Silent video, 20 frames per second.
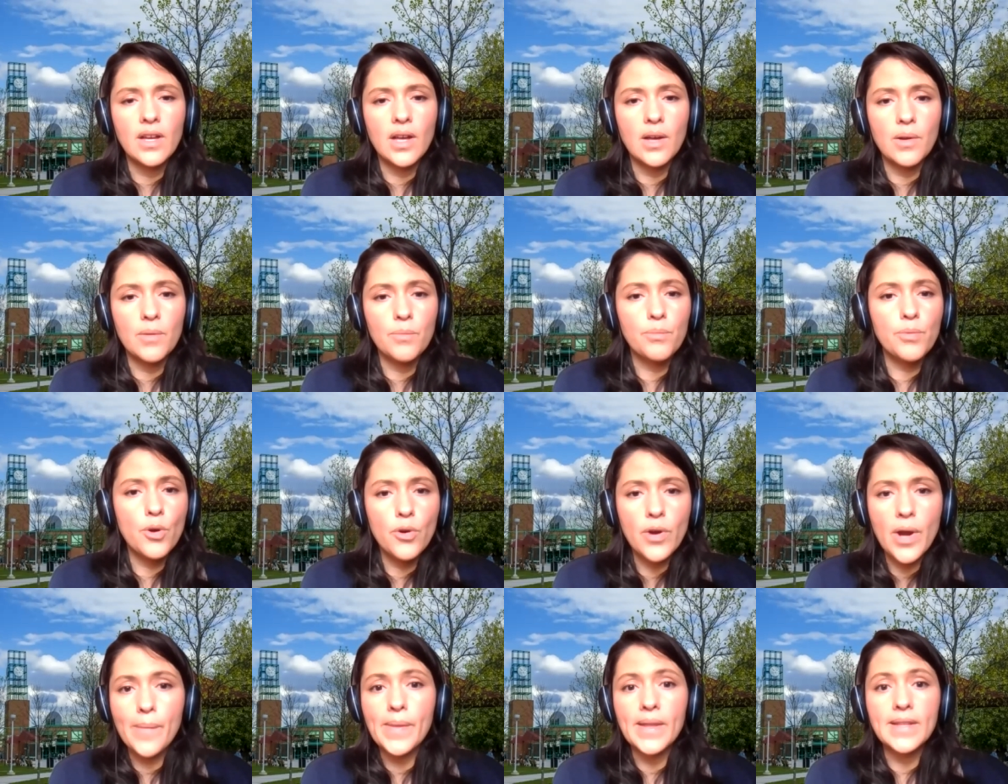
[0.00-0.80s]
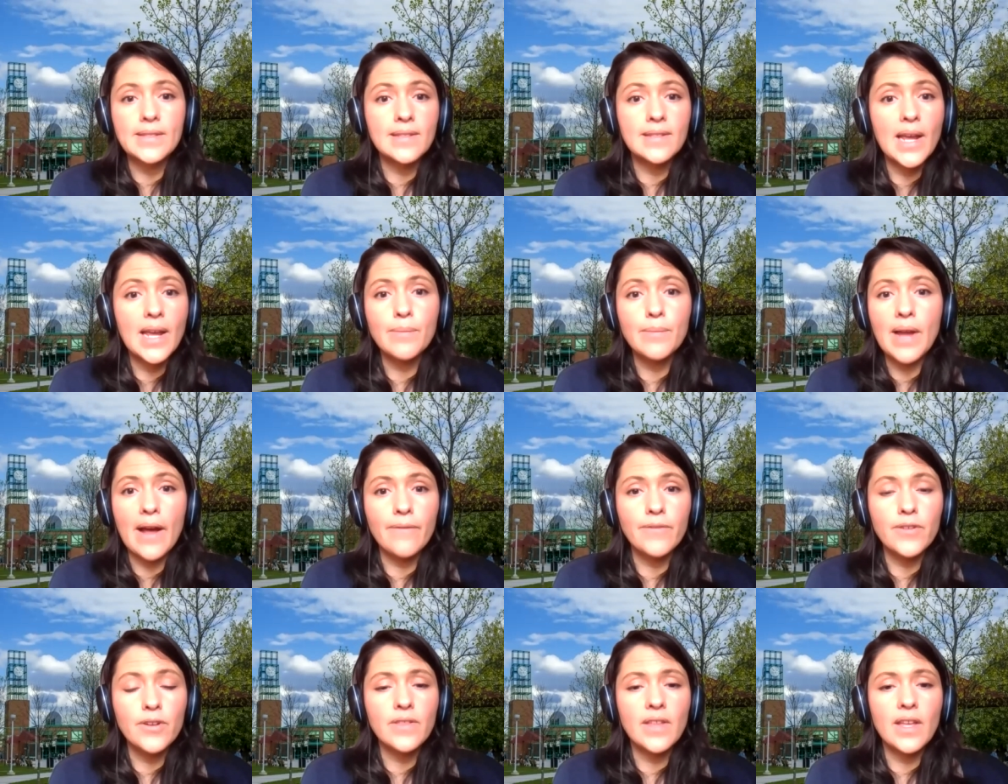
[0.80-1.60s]
a program that's named
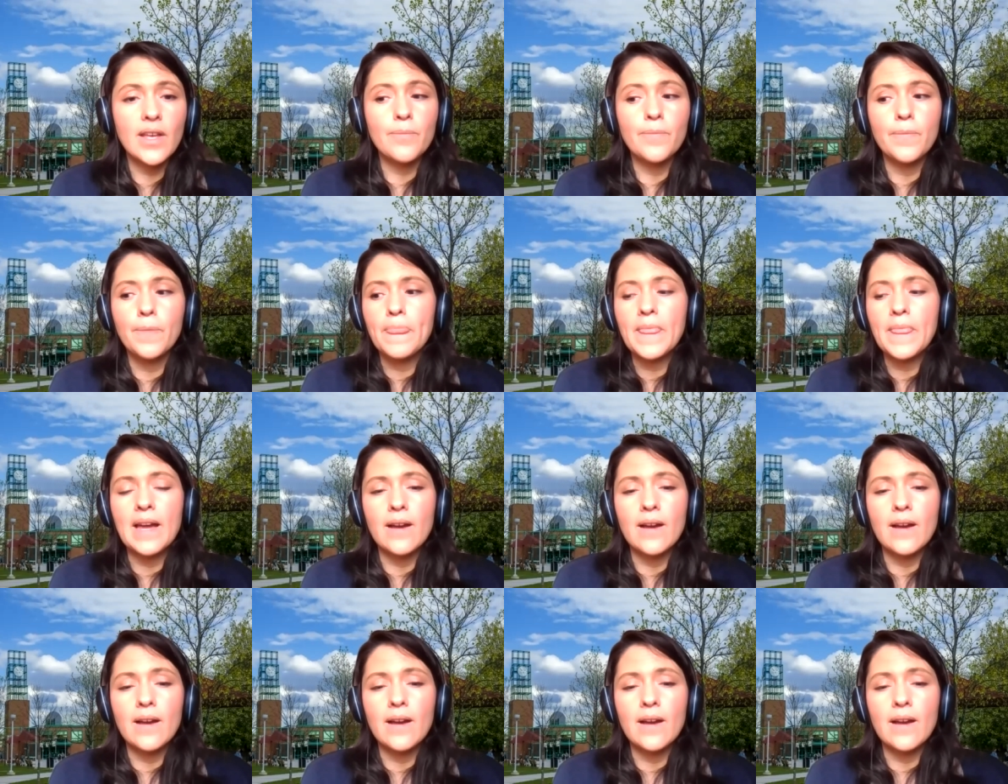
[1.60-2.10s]
after them.